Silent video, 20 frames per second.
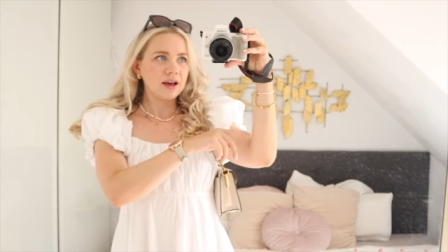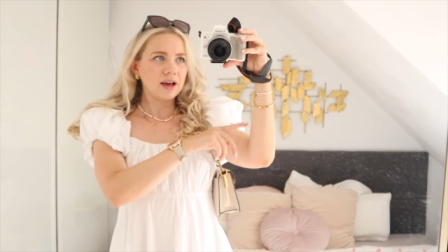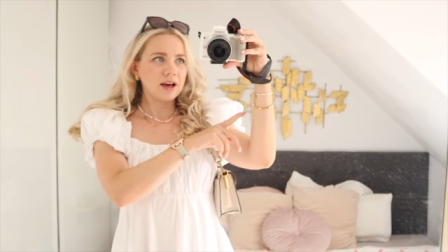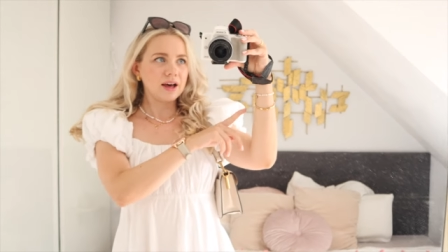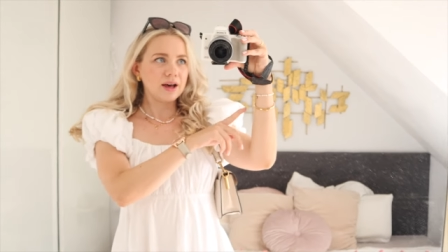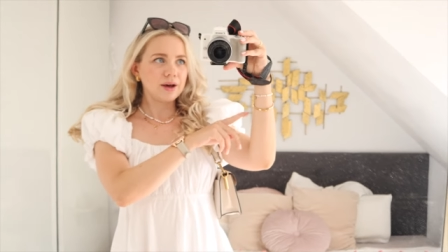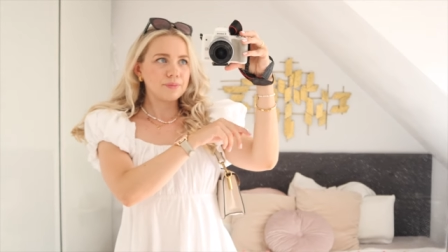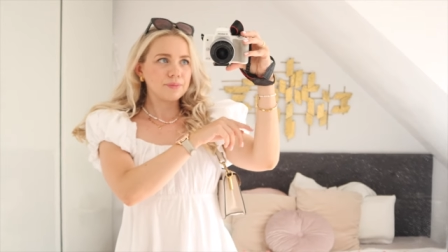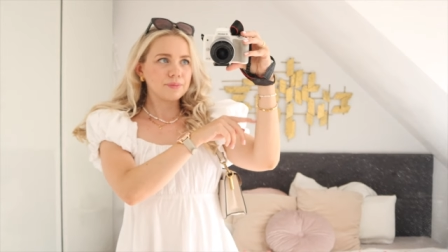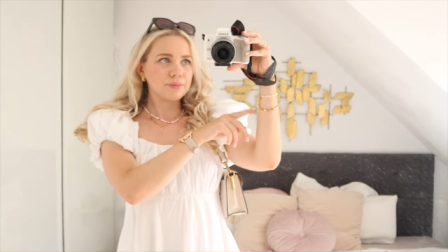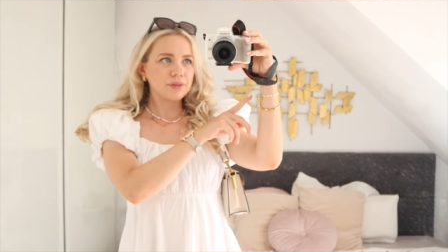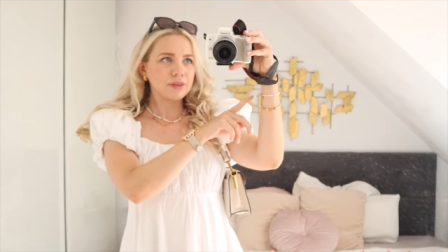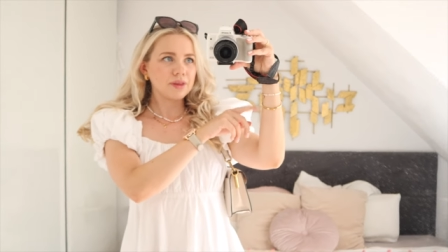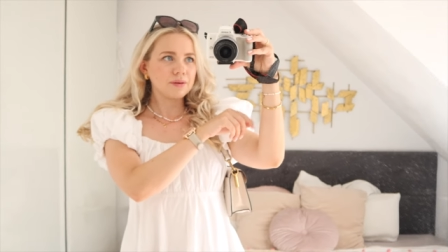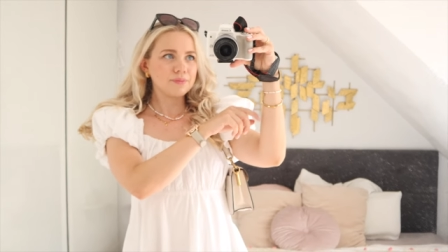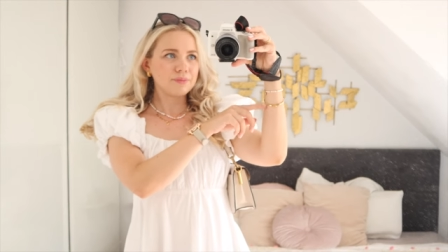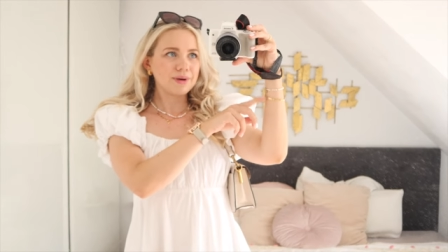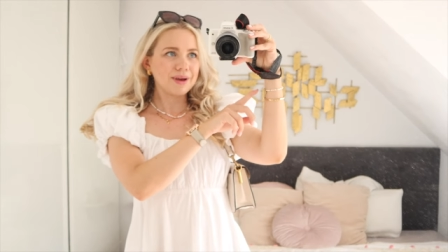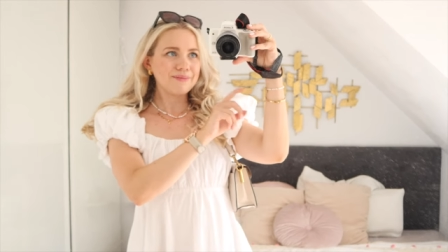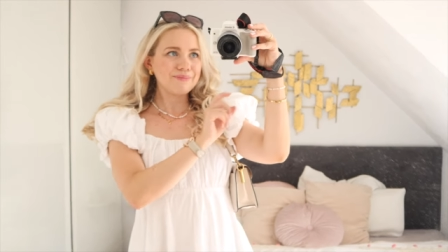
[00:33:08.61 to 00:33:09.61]

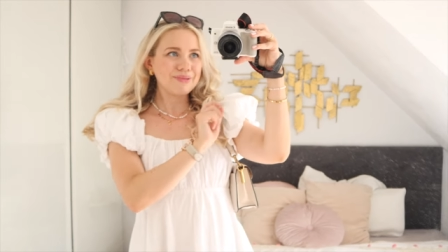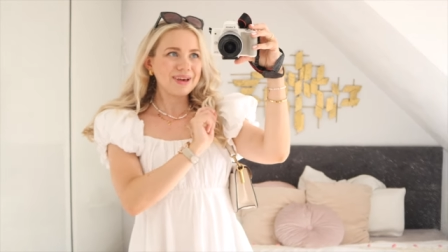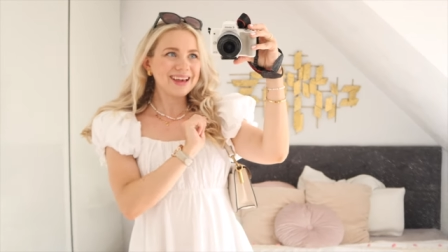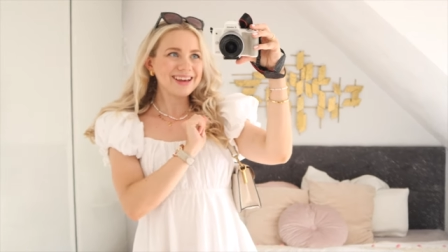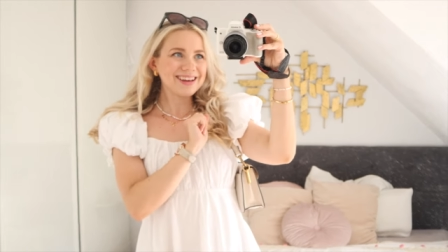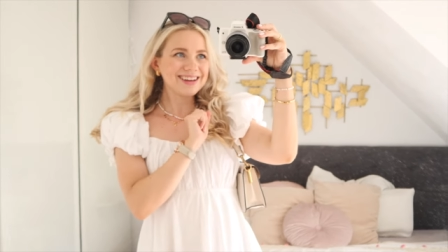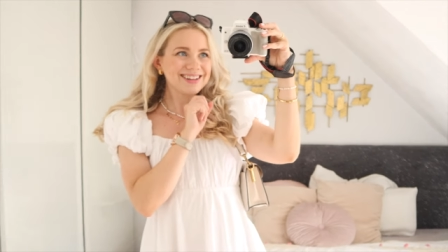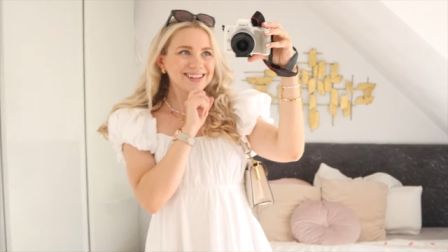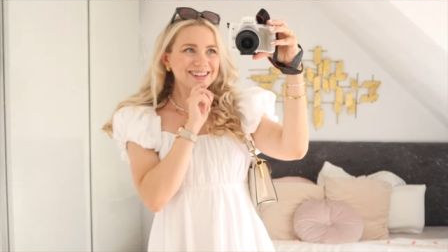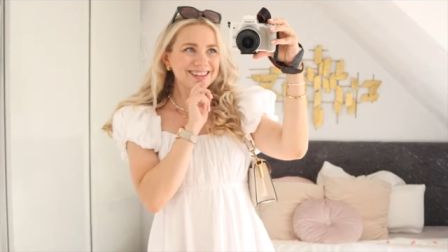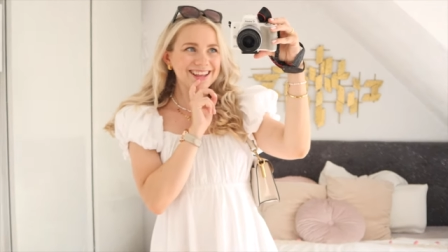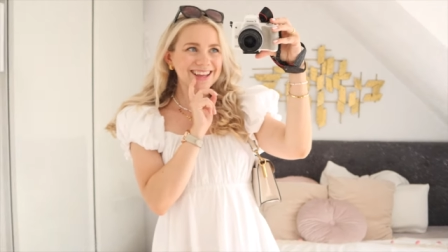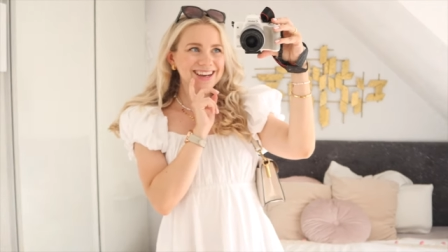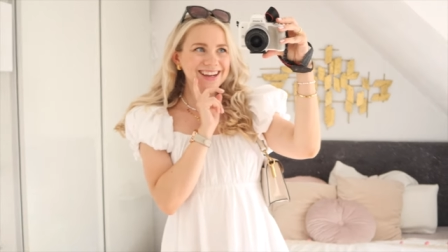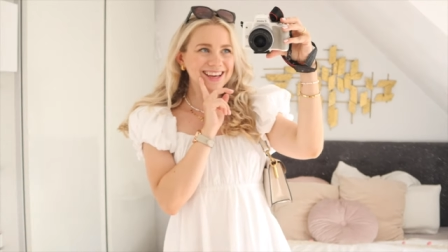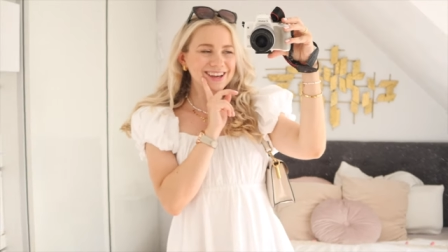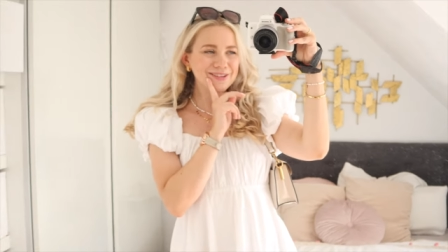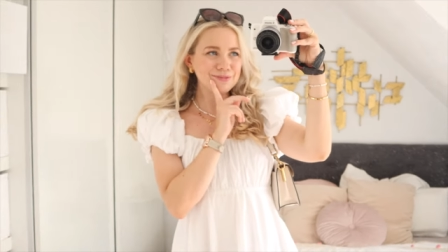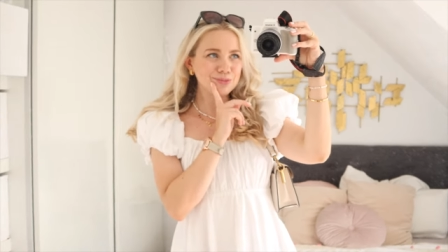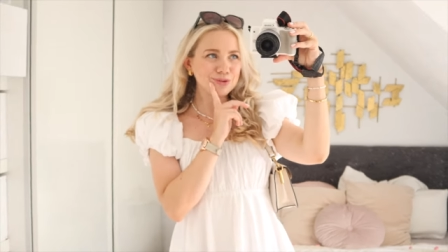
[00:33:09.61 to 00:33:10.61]
My bangle that
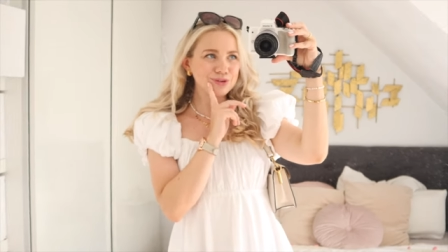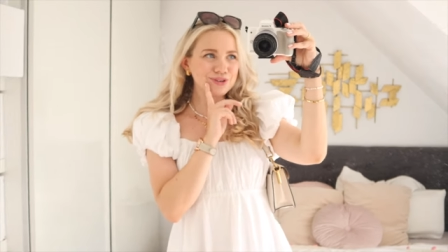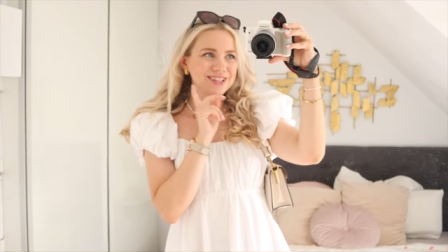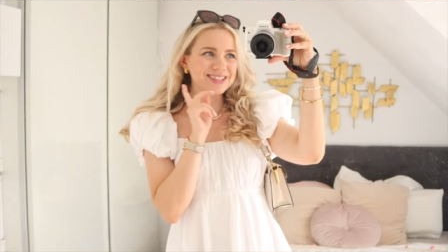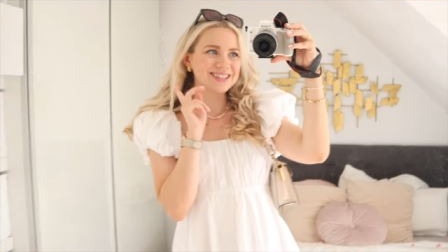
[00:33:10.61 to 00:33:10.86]
I bought